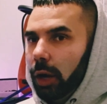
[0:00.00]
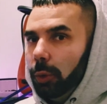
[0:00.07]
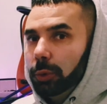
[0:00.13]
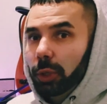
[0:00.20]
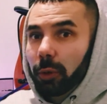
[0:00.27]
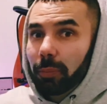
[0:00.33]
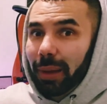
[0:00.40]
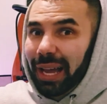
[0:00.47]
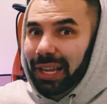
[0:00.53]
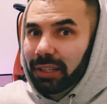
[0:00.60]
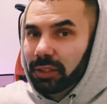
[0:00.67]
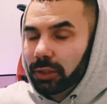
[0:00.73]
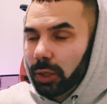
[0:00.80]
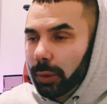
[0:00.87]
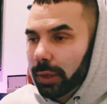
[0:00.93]
Auto Pan,
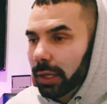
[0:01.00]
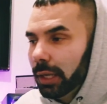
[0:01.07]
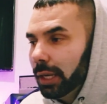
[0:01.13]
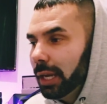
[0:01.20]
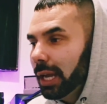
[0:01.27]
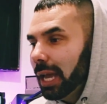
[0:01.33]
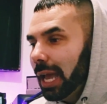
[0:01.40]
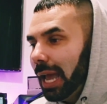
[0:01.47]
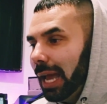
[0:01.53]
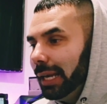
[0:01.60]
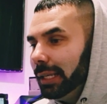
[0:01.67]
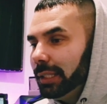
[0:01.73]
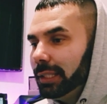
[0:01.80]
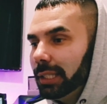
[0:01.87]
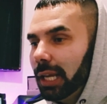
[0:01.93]
sorry and
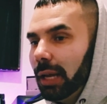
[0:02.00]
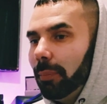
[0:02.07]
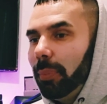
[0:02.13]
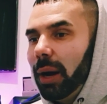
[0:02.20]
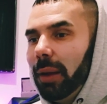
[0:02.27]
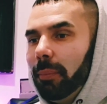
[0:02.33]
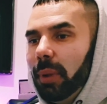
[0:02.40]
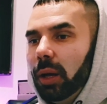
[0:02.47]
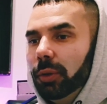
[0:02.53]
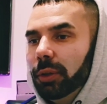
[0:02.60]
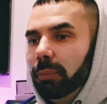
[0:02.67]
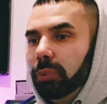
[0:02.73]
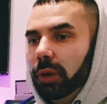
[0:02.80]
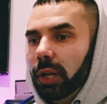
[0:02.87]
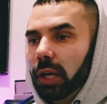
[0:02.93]
it's uh, by Melda
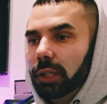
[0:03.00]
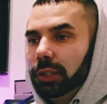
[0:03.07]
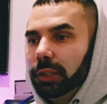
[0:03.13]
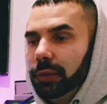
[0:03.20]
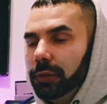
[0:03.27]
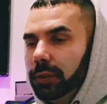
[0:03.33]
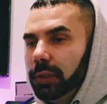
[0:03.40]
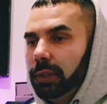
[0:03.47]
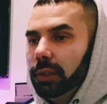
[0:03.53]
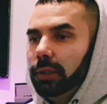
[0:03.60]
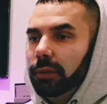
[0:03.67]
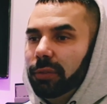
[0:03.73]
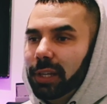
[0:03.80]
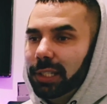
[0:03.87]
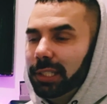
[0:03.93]
Productions,
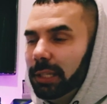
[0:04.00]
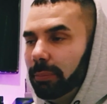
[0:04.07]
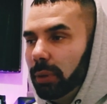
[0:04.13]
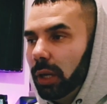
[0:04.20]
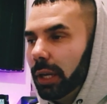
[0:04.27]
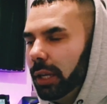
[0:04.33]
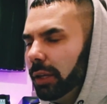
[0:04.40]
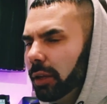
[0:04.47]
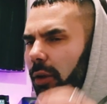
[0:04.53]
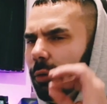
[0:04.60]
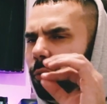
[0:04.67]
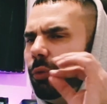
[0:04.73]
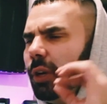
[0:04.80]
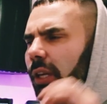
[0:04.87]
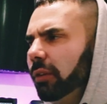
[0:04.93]
the VST plugin.
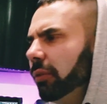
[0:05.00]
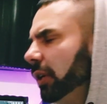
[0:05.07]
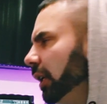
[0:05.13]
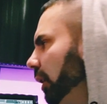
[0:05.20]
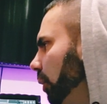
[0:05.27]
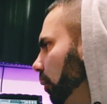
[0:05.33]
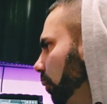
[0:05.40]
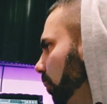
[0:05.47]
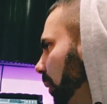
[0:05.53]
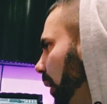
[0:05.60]
Really, really cool